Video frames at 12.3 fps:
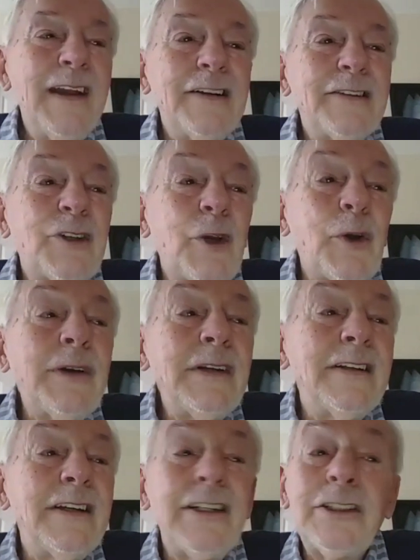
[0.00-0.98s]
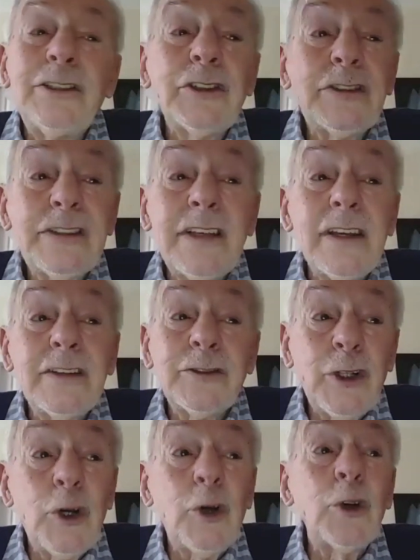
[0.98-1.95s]
So he just says
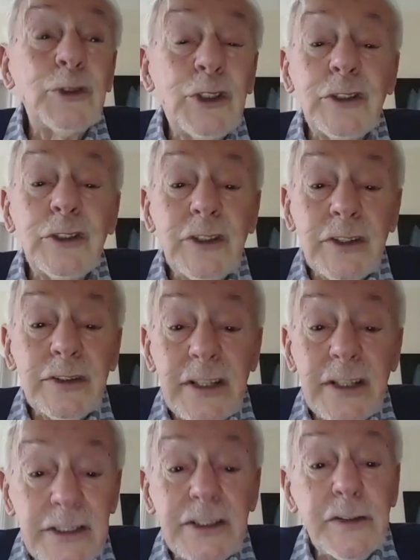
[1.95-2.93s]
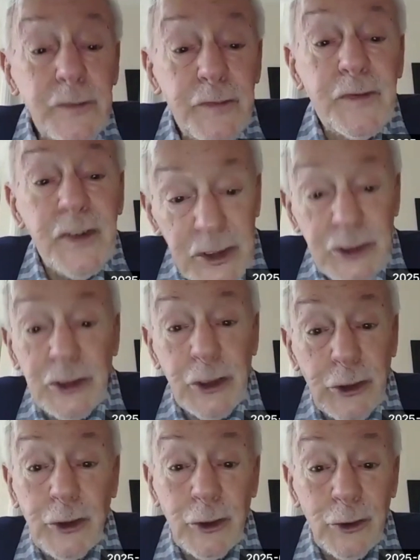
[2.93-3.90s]
consciousness is a
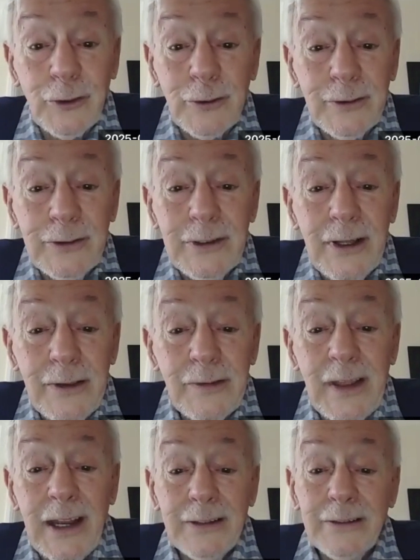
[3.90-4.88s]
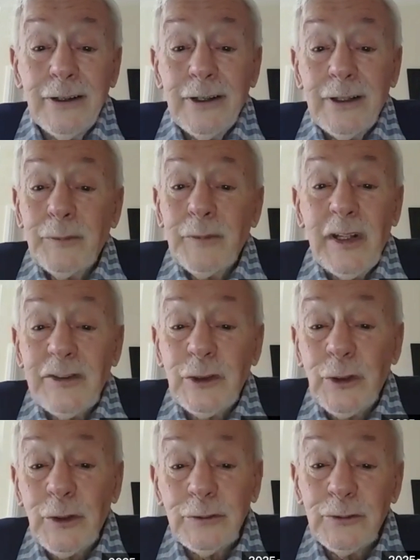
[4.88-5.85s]
physical thing. It's
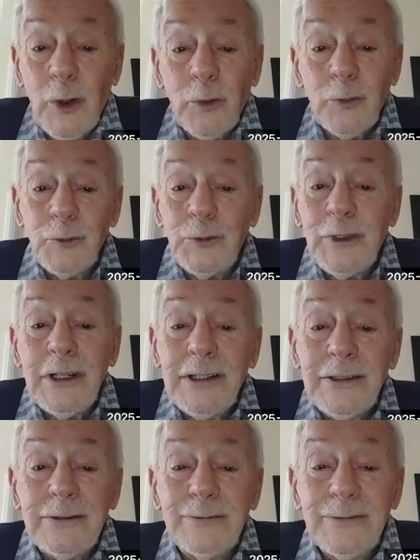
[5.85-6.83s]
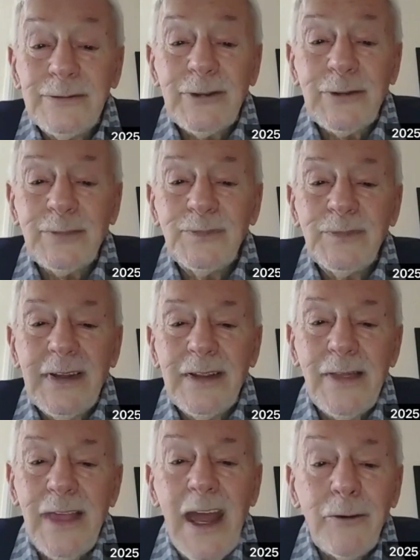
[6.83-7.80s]
not really
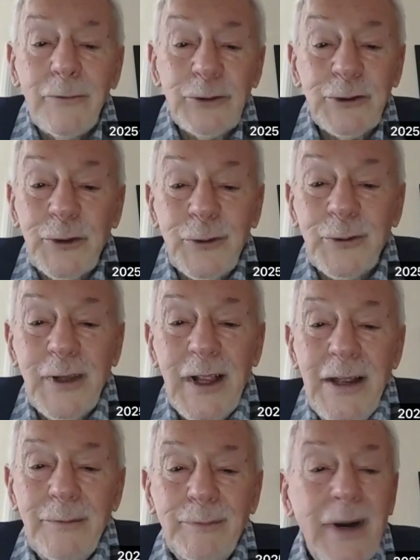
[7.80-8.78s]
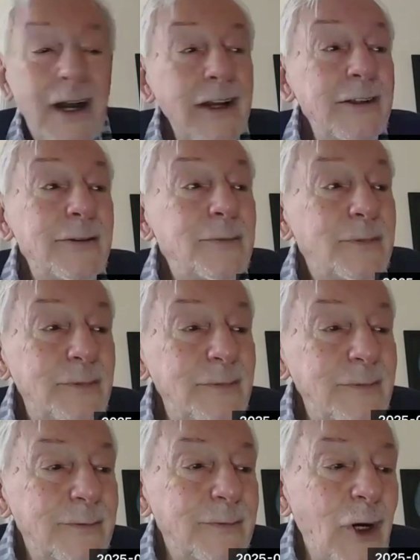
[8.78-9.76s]
there at all. My
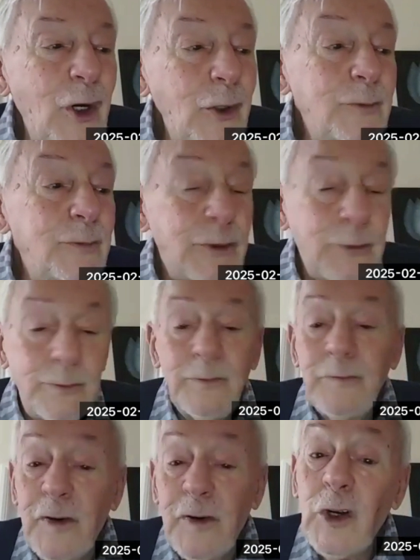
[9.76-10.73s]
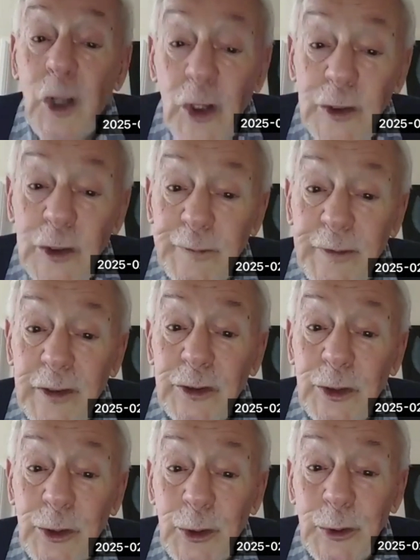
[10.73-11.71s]
own philosophy
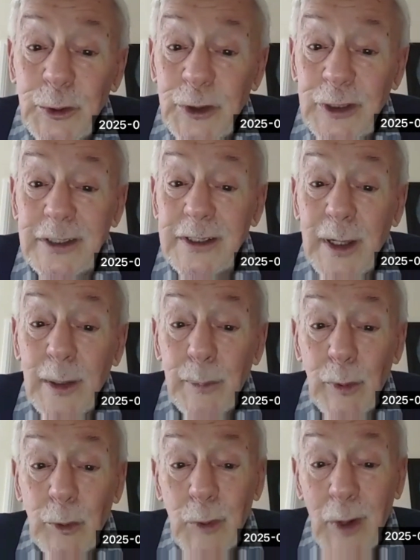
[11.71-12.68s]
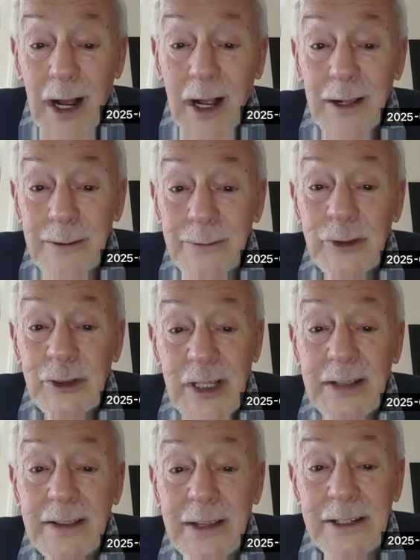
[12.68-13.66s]
tutor, Gilbert Ryle,
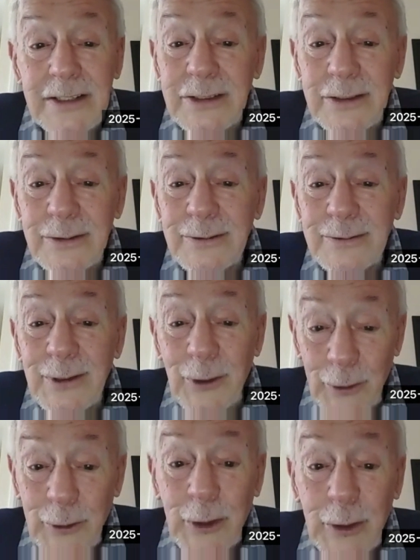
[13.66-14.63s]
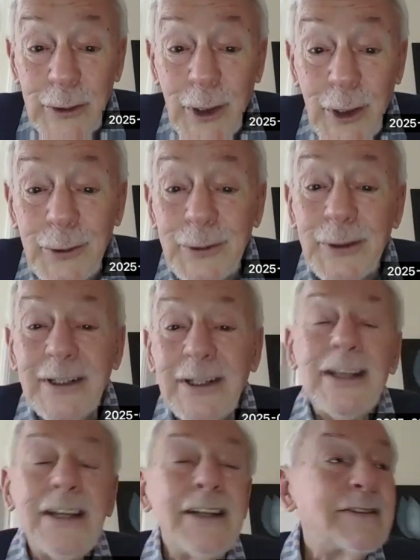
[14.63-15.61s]
said this long ago, and
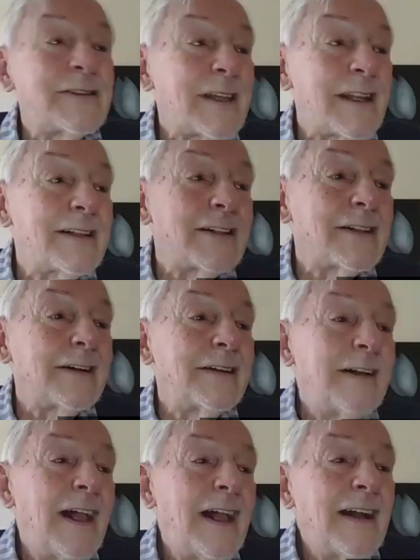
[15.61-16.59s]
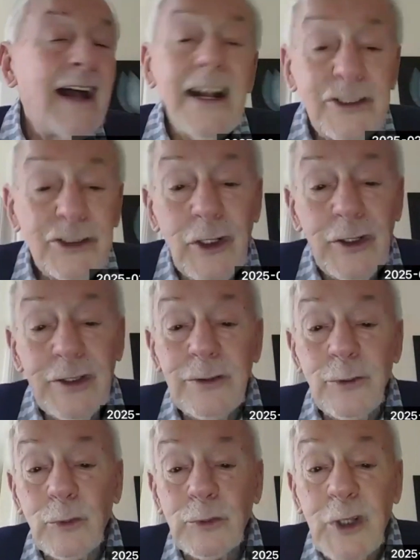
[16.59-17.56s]
he said, actually,
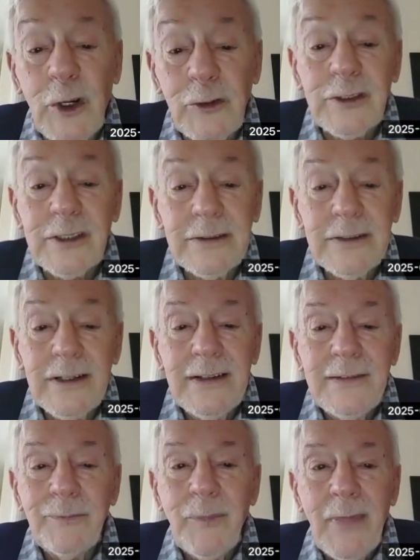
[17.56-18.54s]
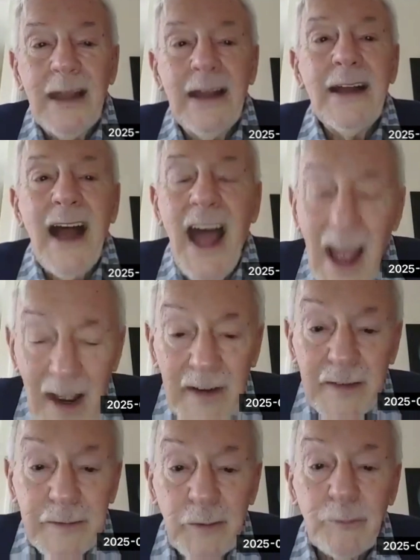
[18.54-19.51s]
you don't
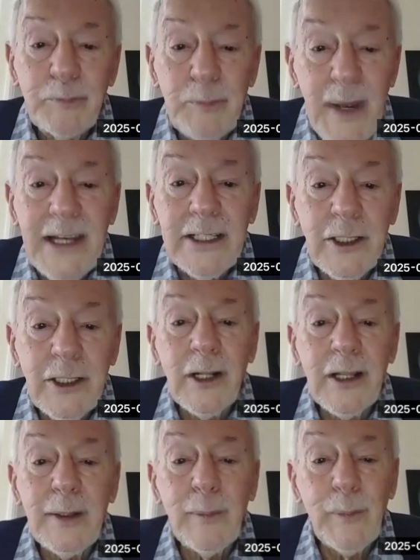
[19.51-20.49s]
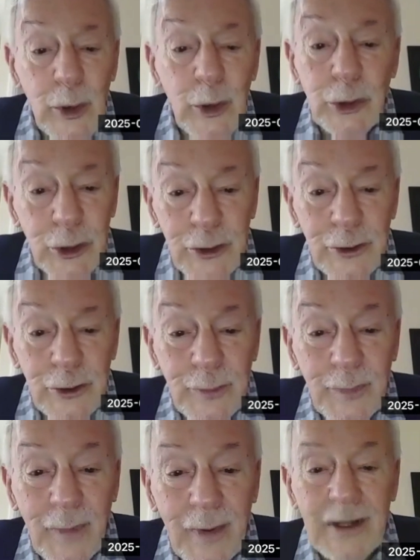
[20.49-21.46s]
have mental images.
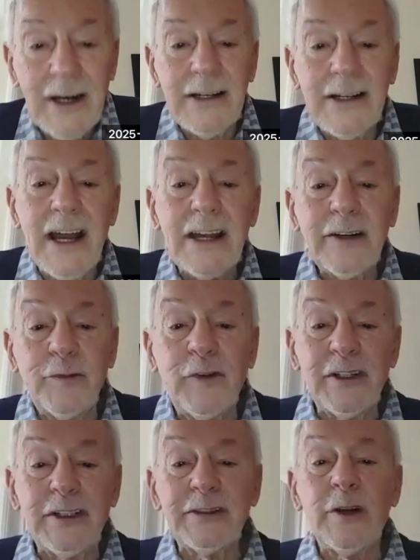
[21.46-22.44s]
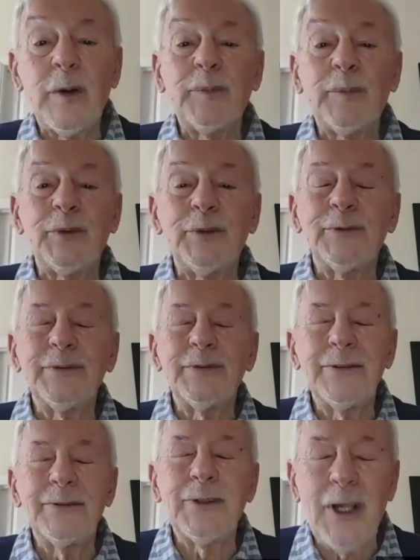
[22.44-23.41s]
Like, for example,
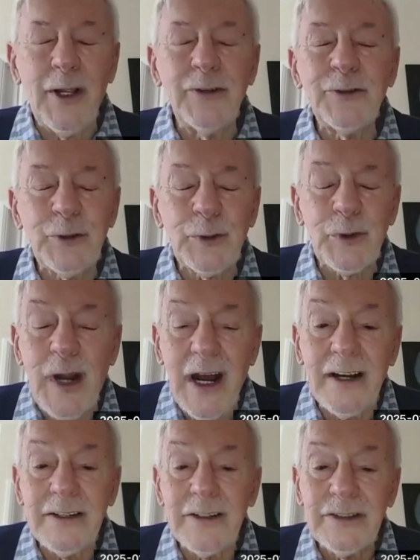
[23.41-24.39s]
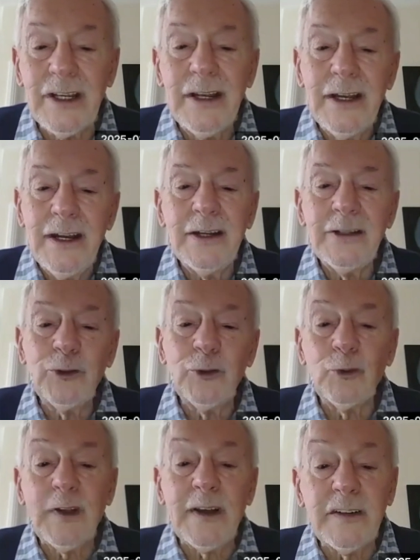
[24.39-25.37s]
you close your eyes and
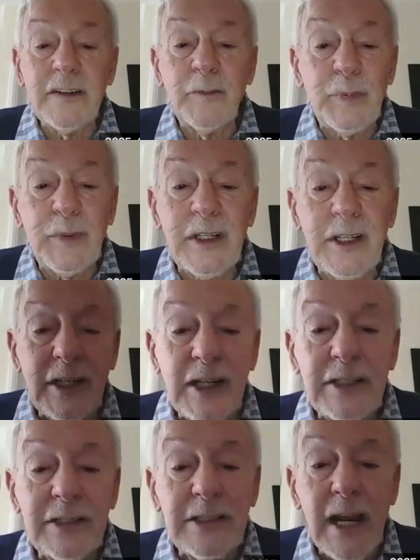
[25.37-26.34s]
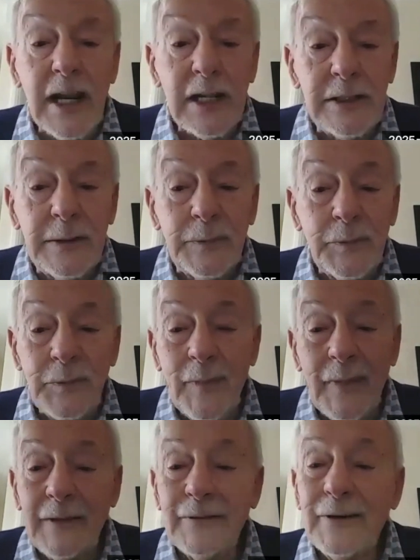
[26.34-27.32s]
you think of being in Delhi,
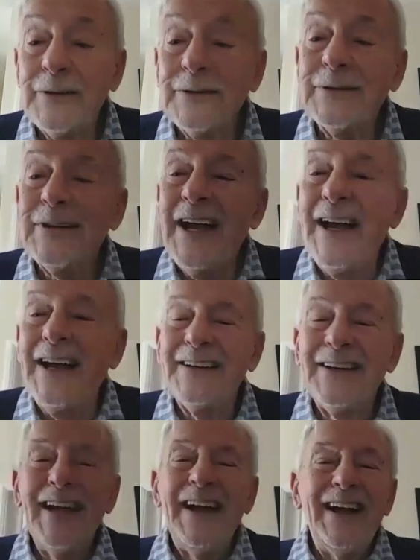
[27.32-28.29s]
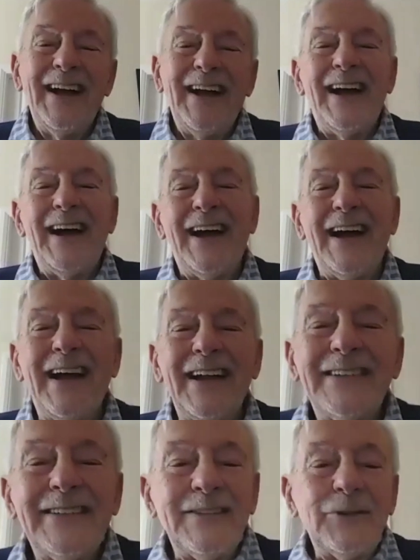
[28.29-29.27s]
or,
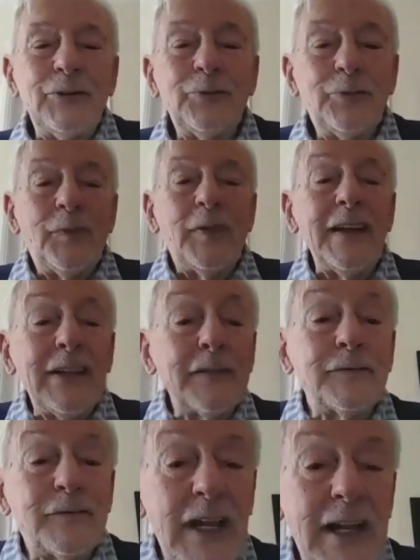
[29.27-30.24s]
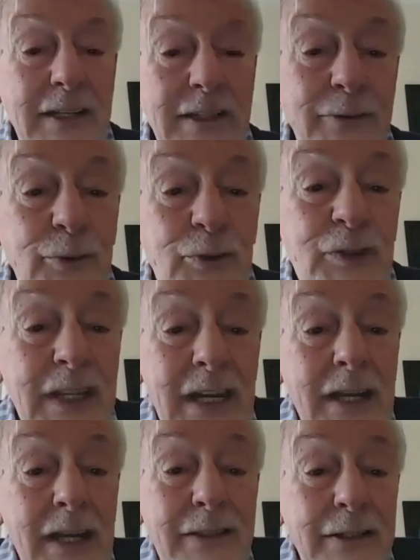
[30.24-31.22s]
and you think of Delhi and you
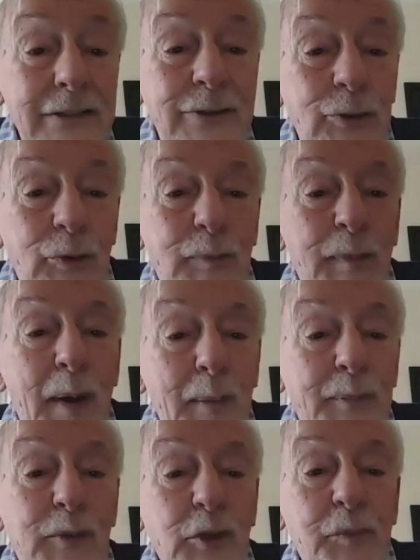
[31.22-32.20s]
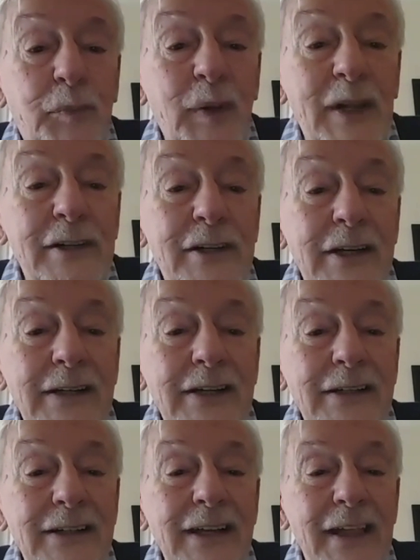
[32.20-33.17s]
see it, and you remember a
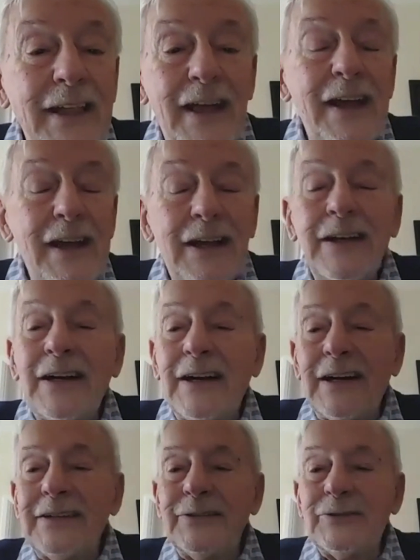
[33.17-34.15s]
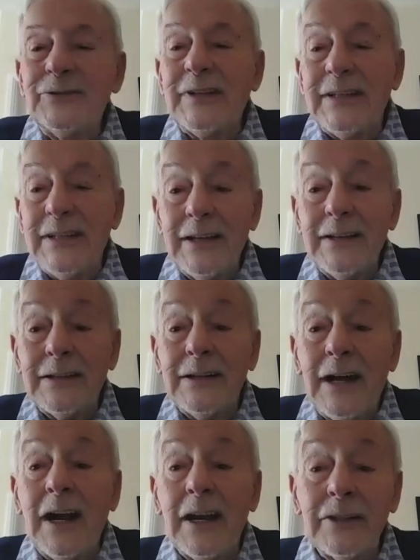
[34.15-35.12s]
building there and you see it.
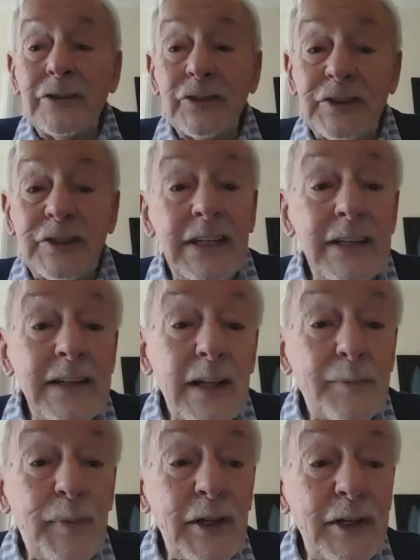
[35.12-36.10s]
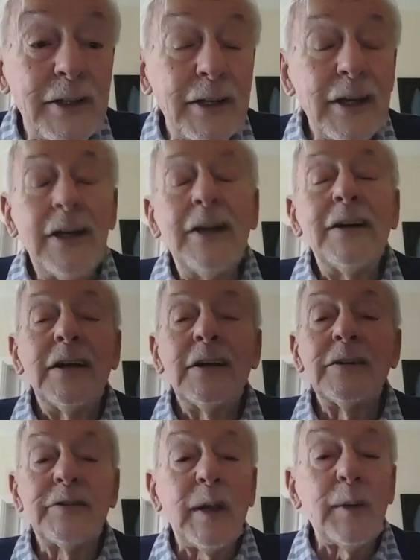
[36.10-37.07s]
I can see that building.
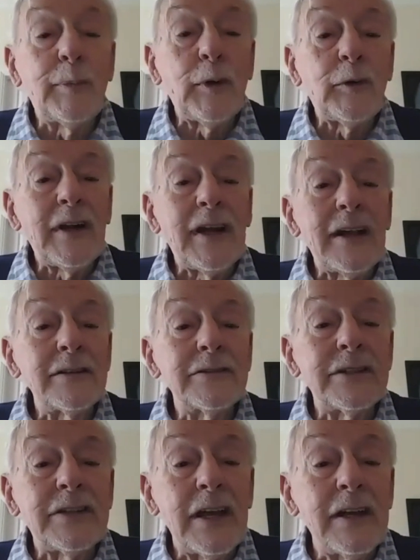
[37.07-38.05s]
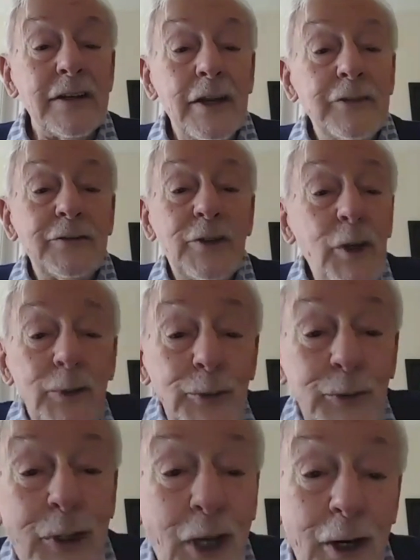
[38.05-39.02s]
And Gilbert Ryle said, no,
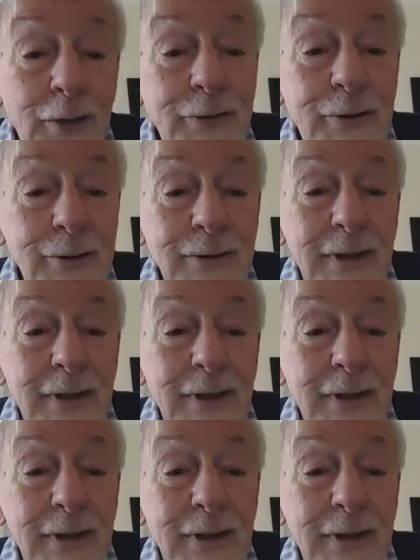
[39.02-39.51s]
you can't.